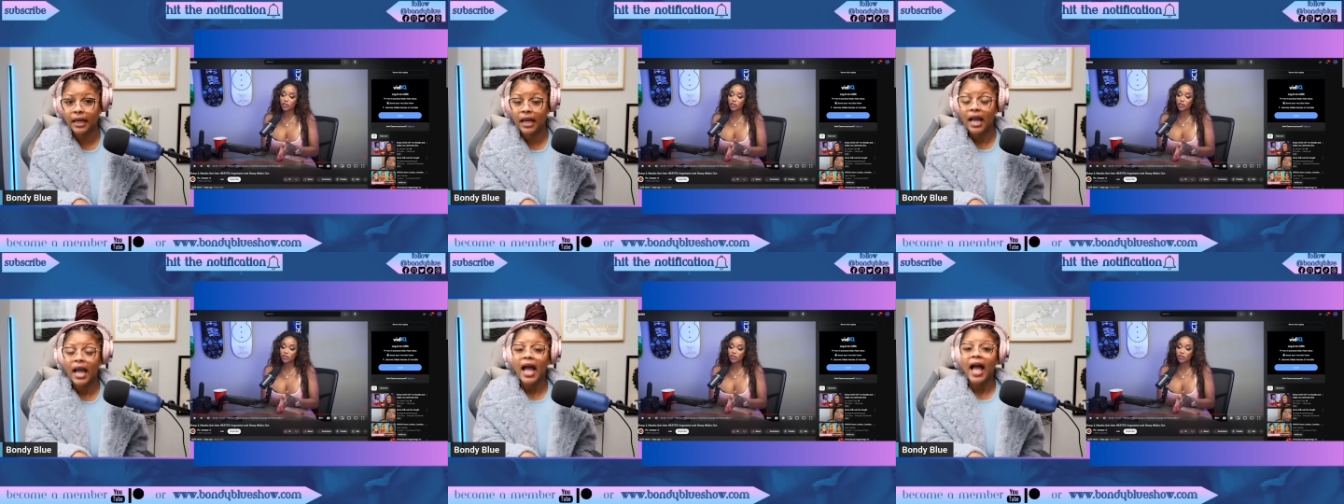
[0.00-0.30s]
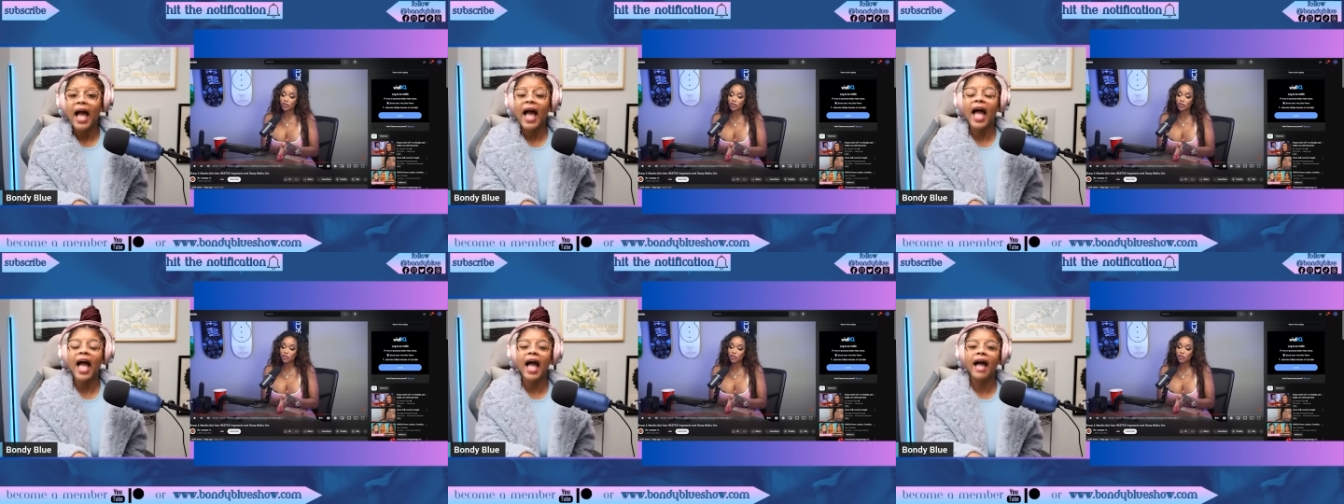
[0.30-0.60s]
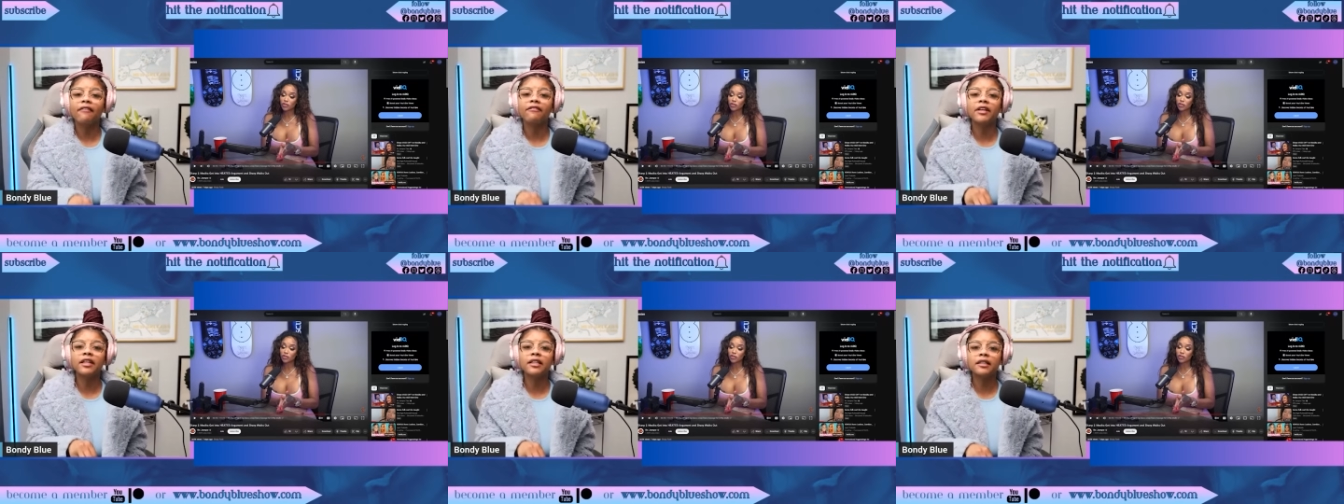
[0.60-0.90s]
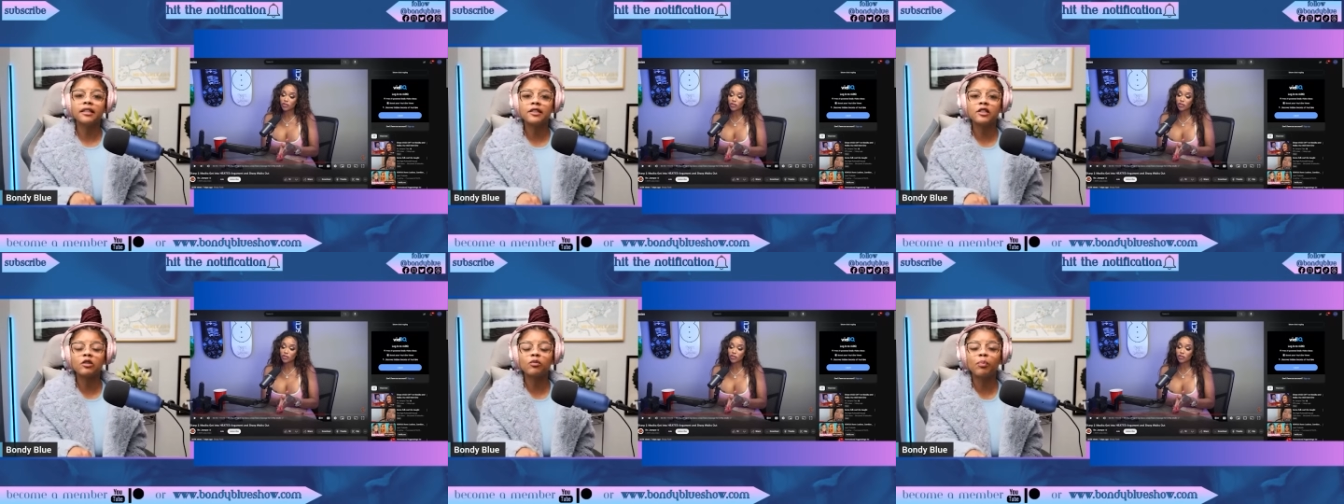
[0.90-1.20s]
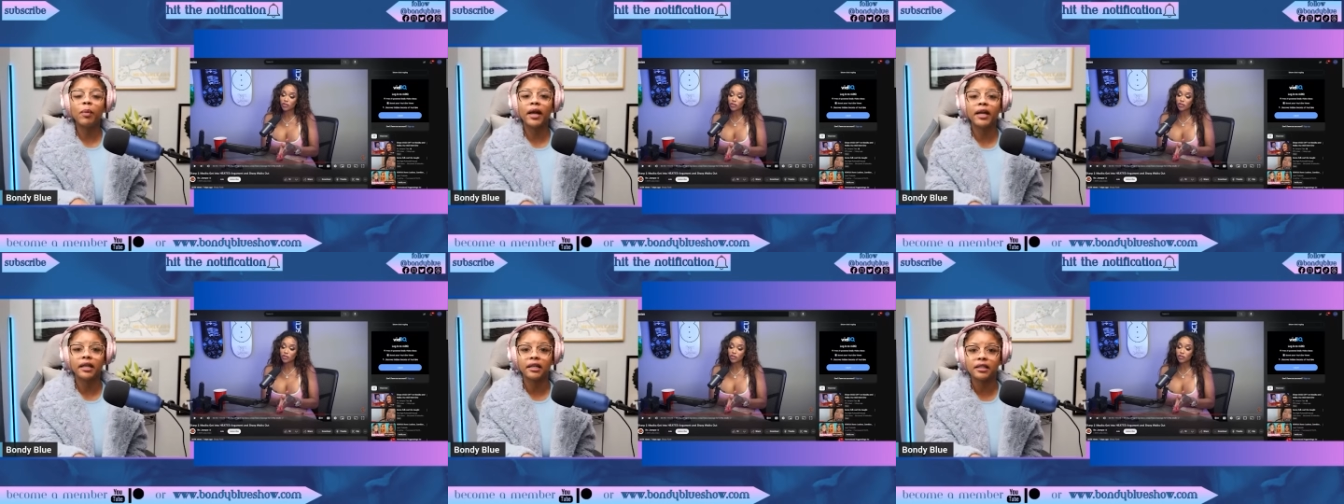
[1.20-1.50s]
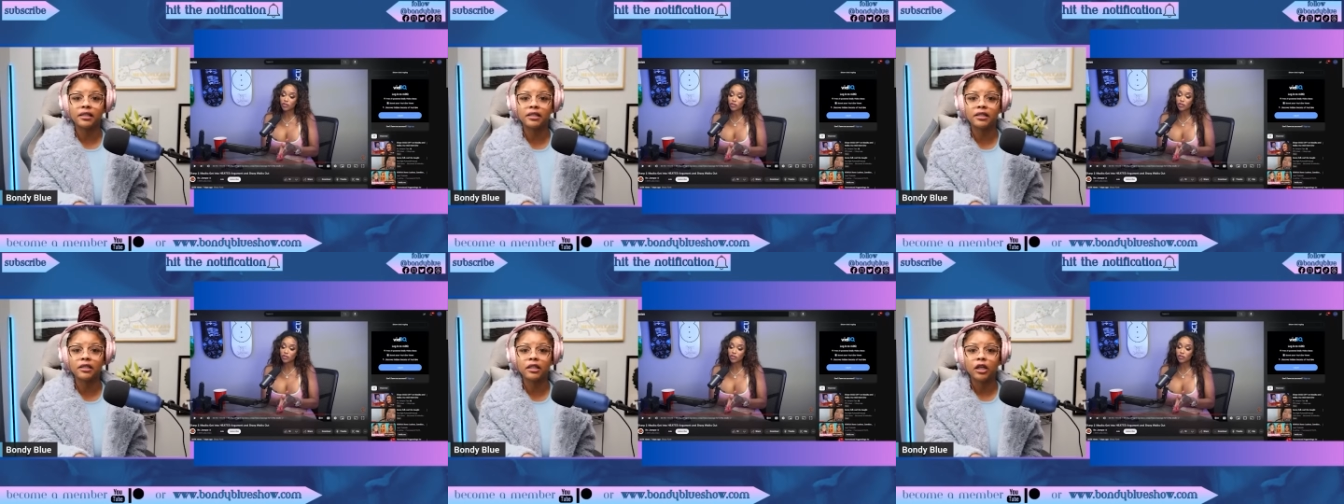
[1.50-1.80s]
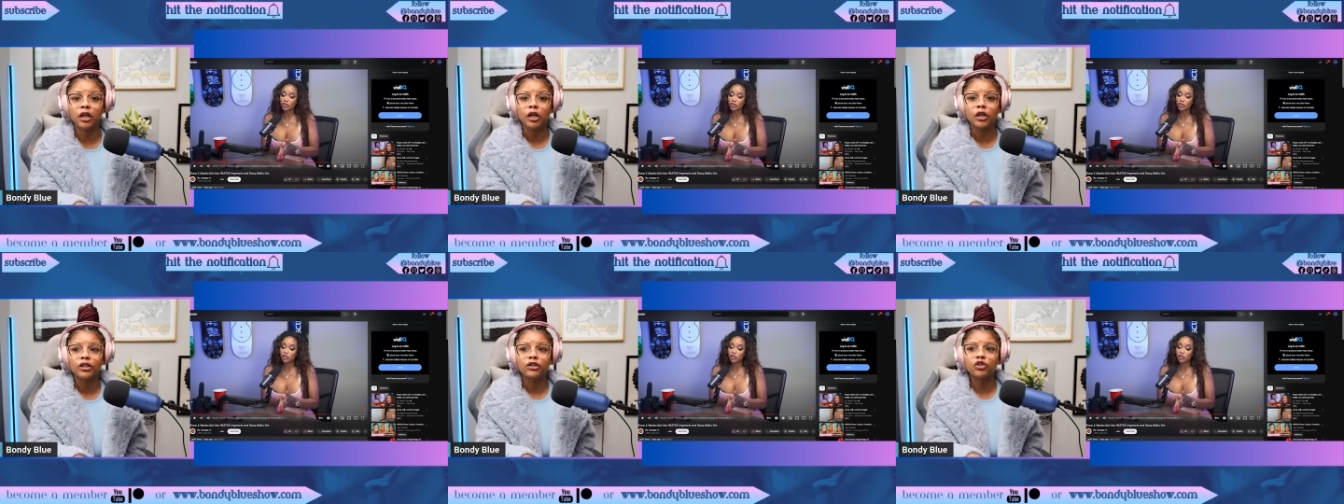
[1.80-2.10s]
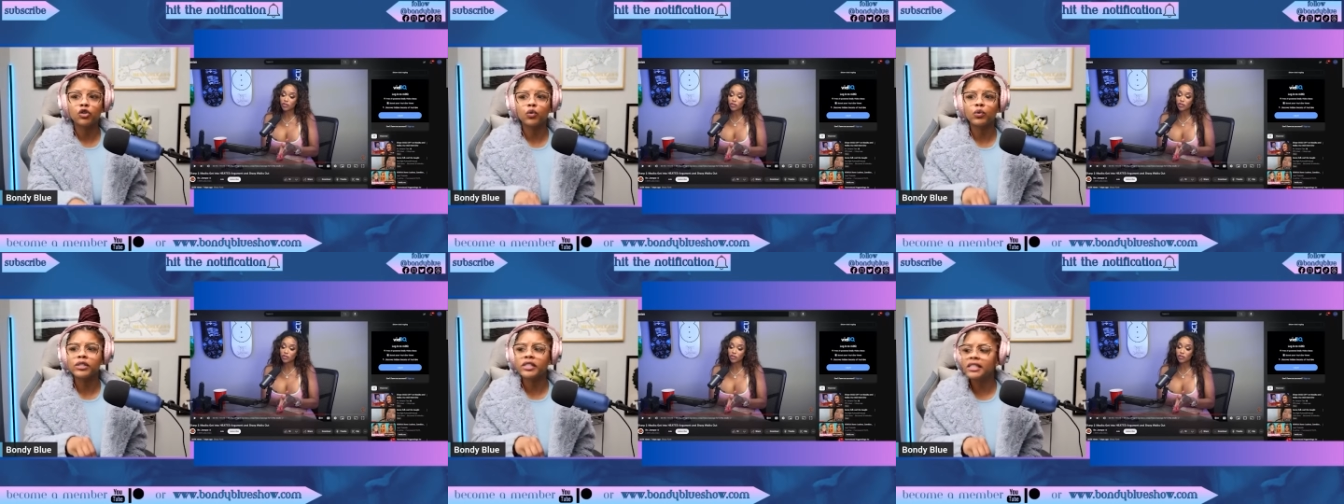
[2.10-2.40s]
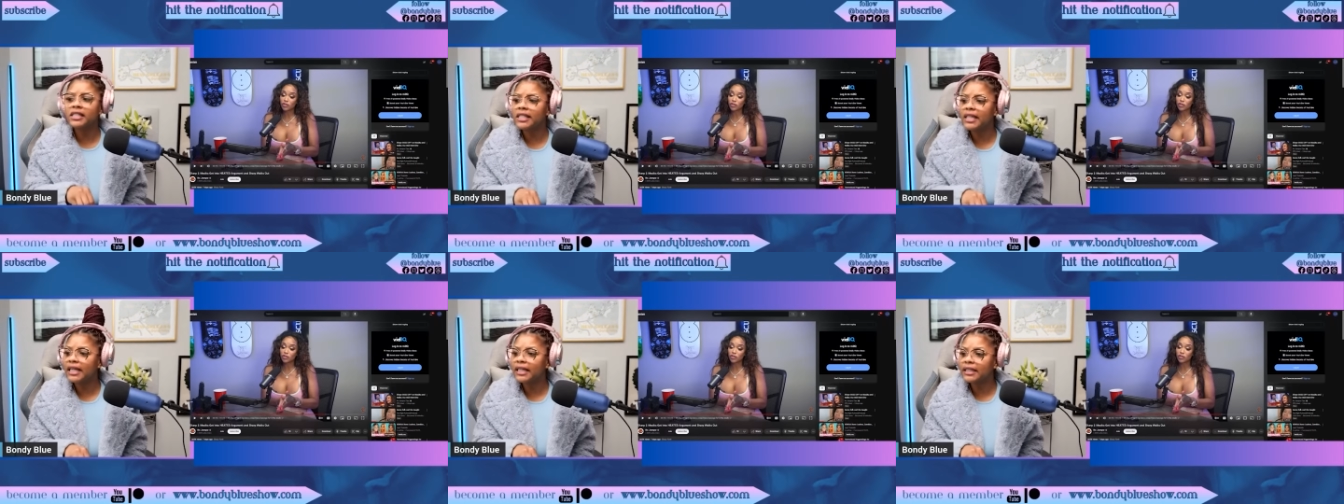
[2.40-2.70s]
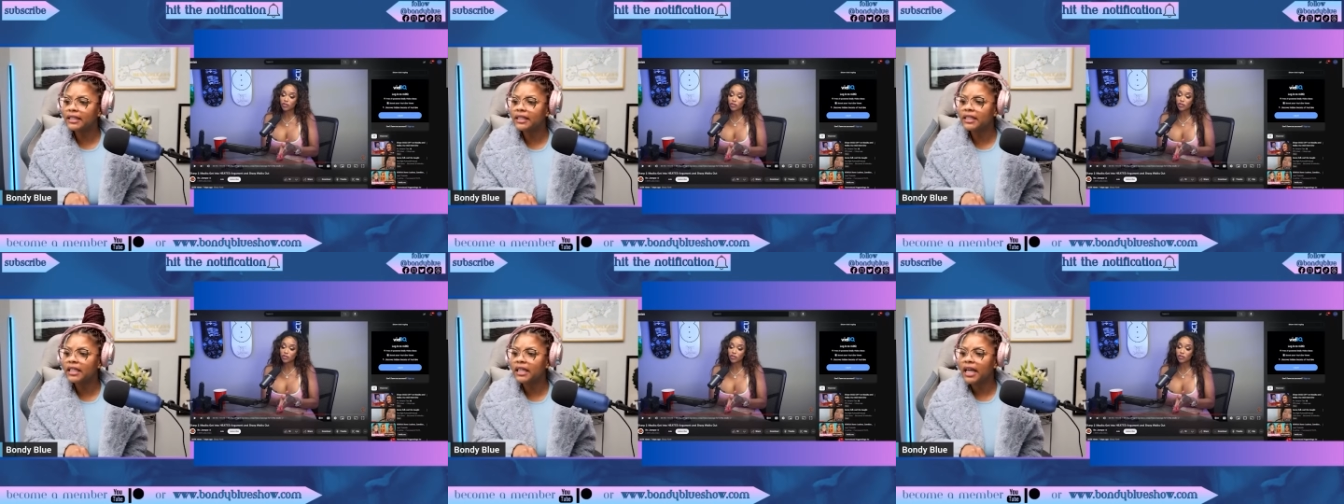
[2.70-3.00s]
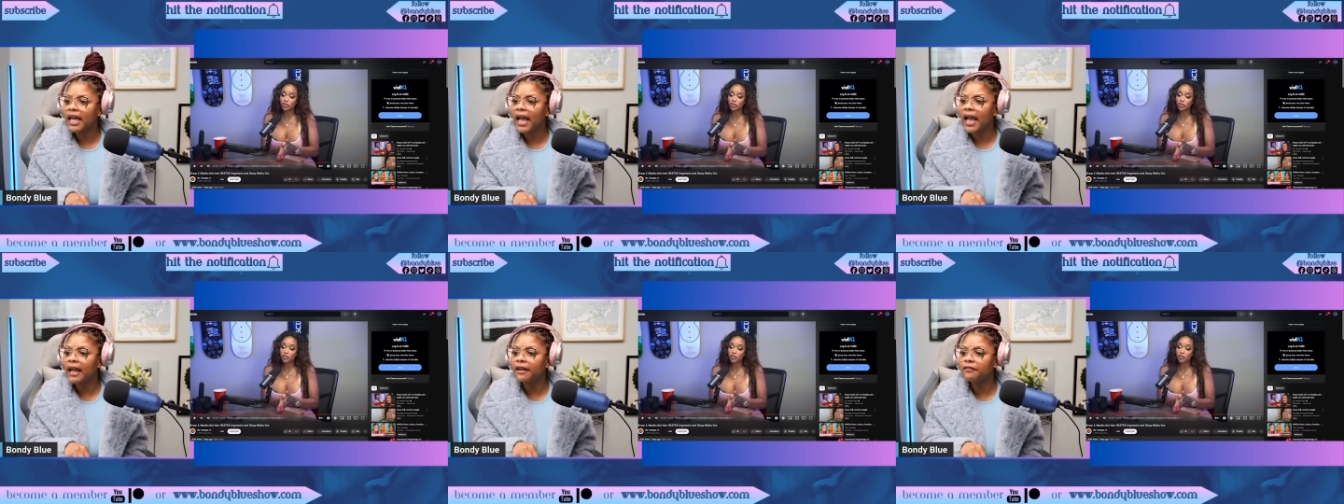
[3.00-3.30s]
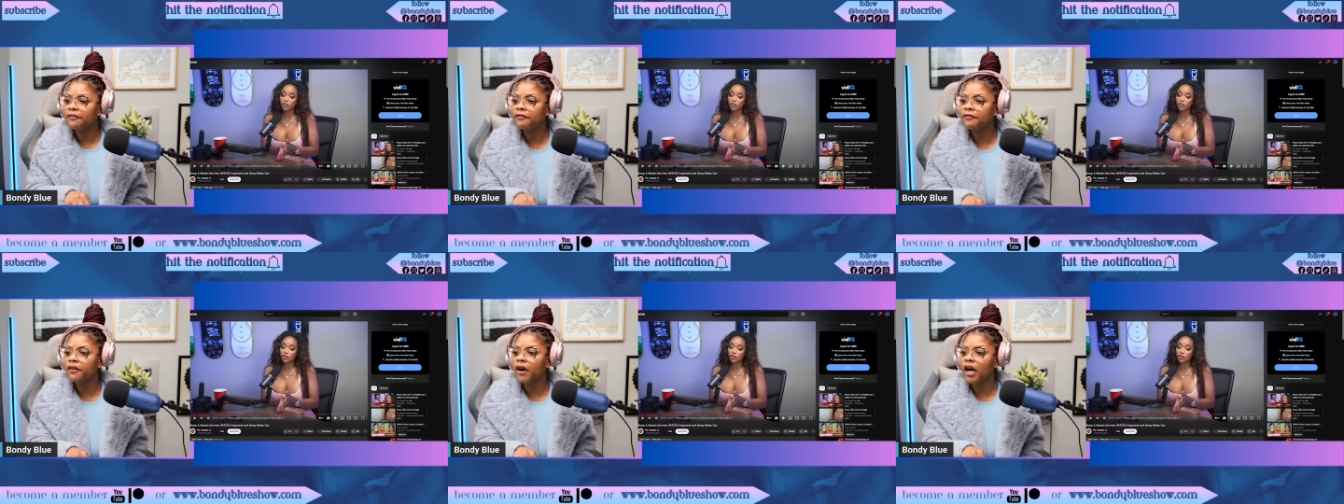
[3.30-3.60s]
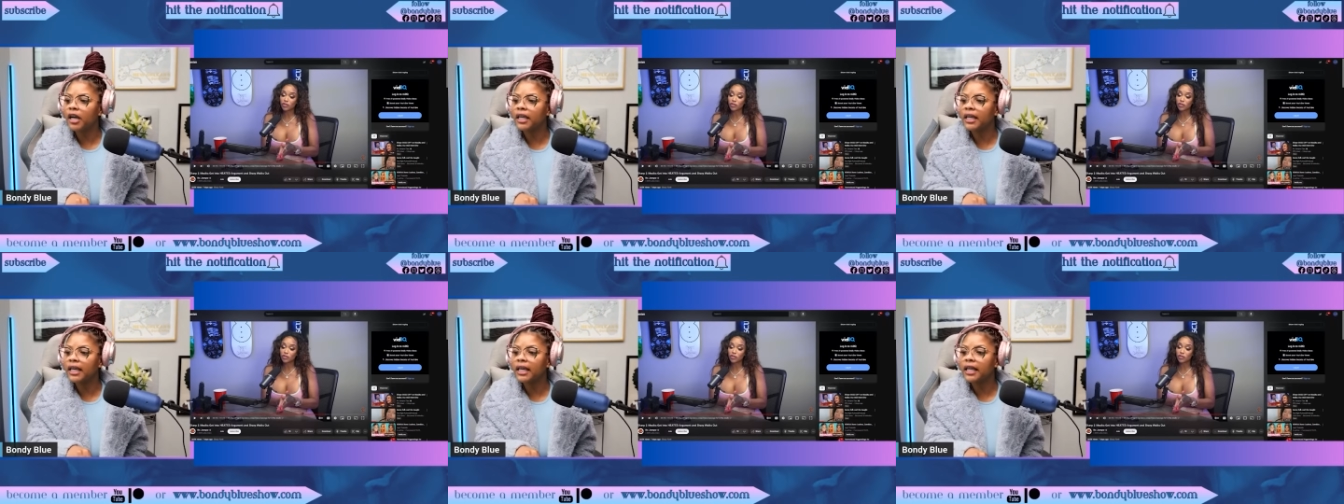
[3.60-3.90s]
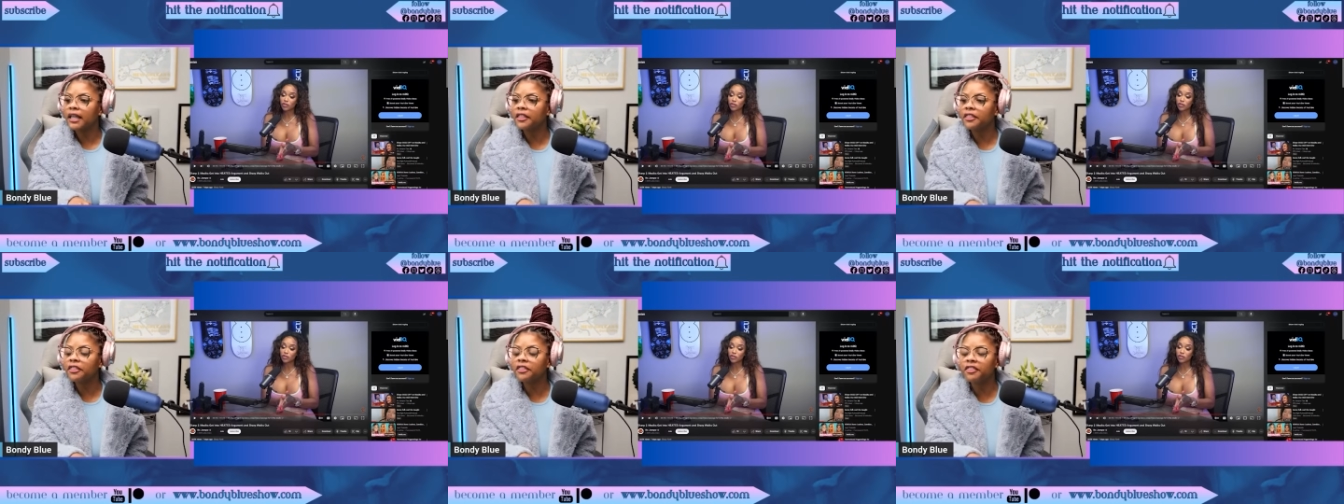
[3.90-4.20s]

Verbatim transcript: having the space to sit and fucking